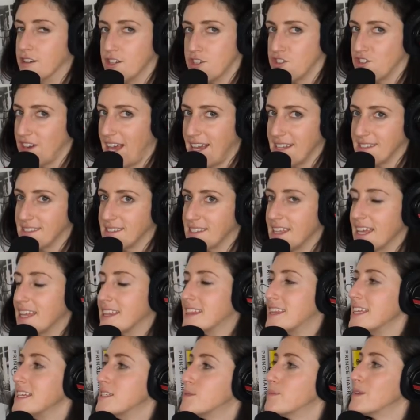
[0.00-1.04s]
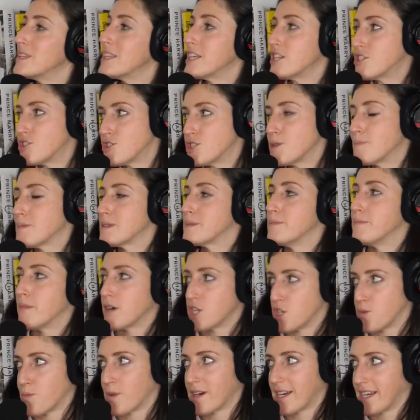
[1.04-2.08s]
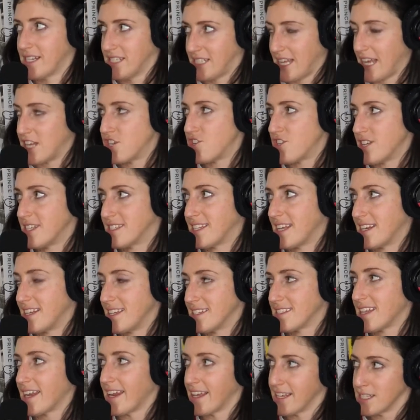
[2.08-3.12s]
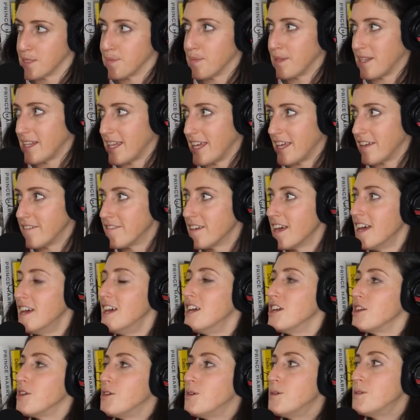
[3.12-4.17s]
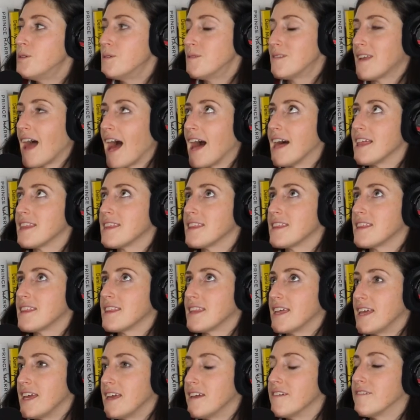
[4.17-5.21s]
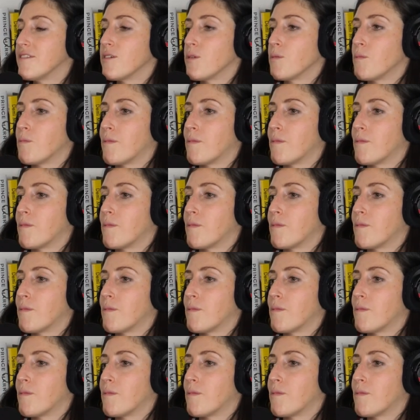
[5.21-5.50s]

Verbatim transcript: her address. Like this relationship was much more contentious than he's letting us believe. You do not leave